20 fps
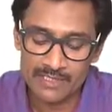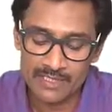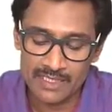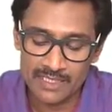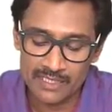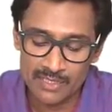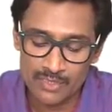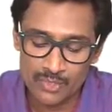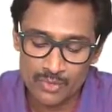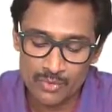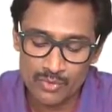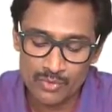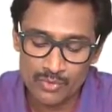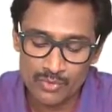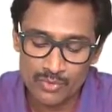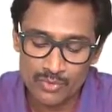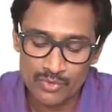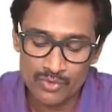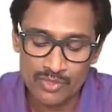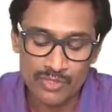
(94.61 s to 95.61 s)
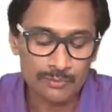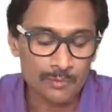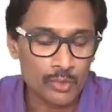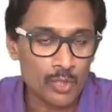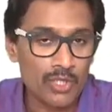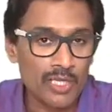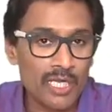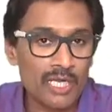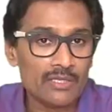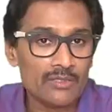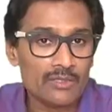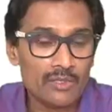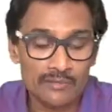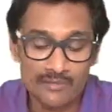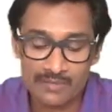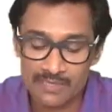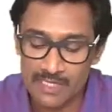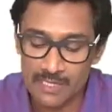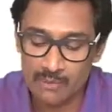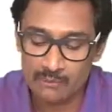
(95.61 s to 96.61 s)
into the product of
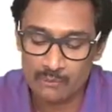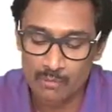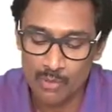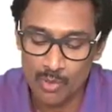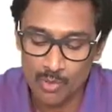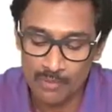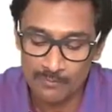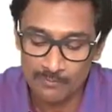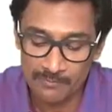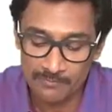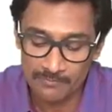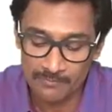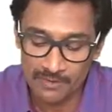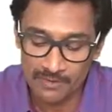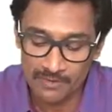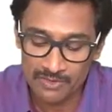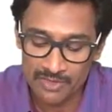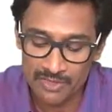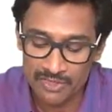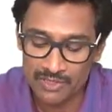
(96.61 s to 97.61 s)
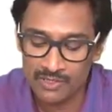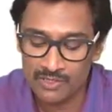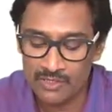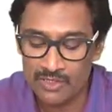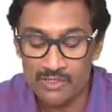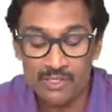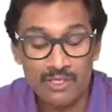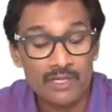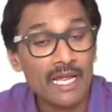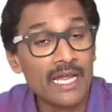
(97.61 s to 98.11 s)
sum of a function